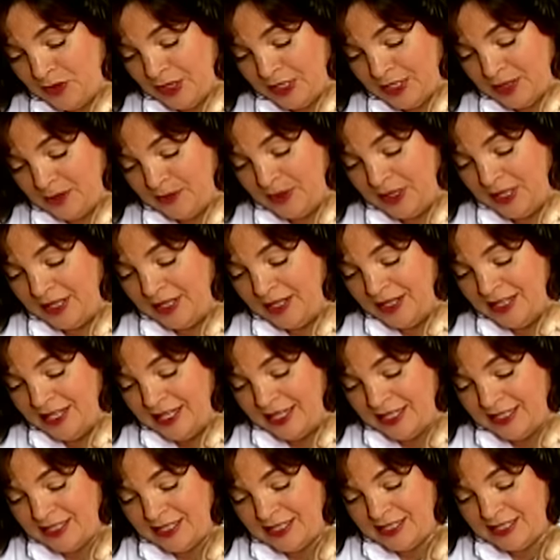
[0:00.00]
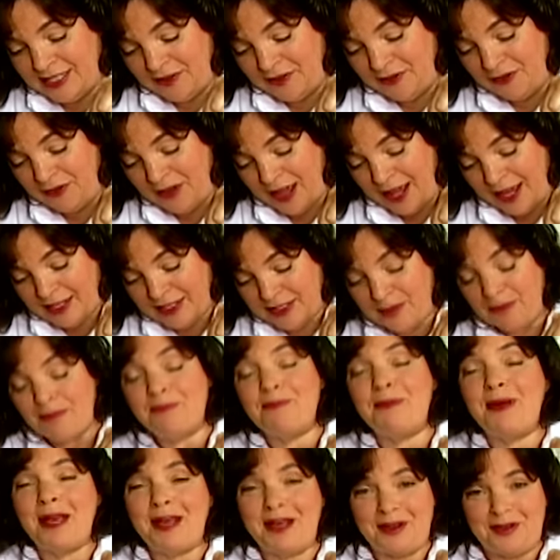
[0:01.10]
recipe is it's in fact
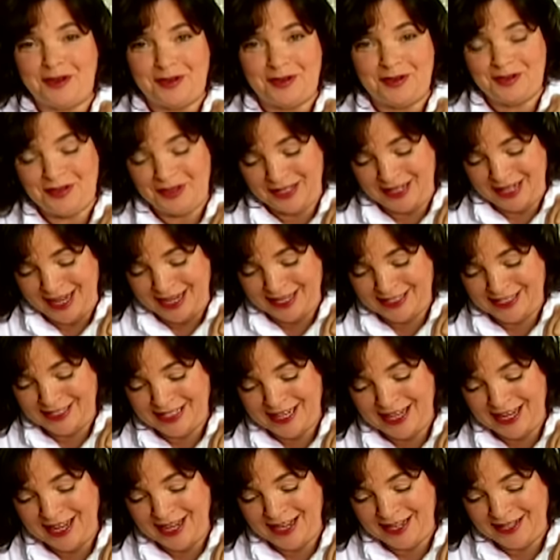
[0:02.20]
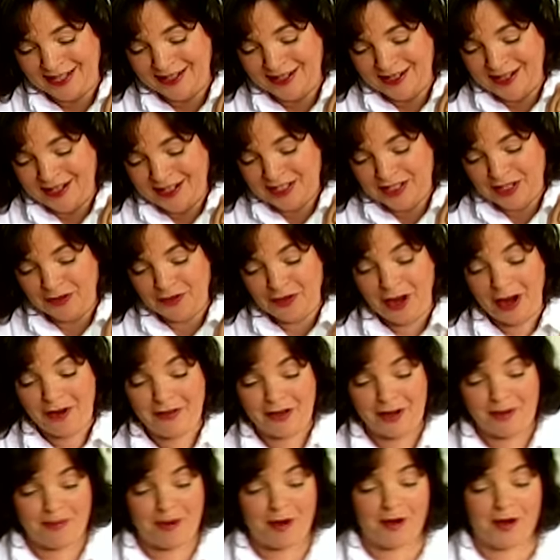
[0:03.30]
better the next day. So if you're
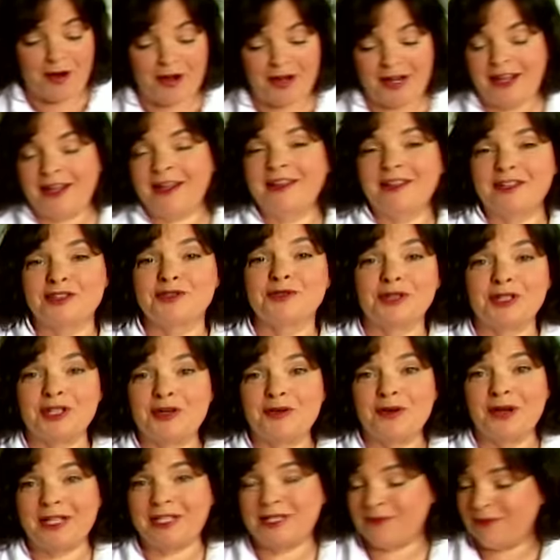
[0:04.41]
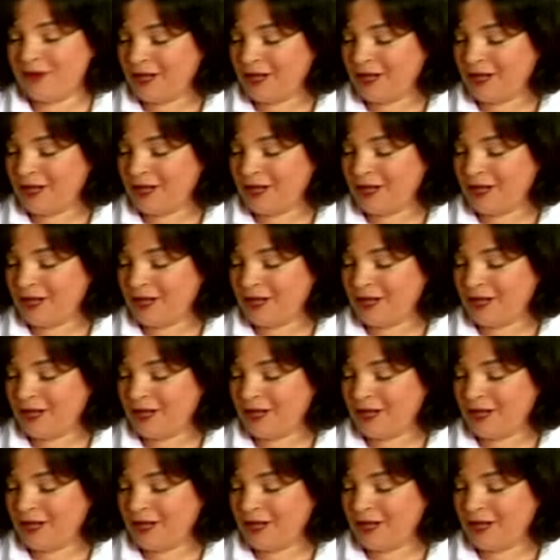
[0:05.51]
having a party, it's really great to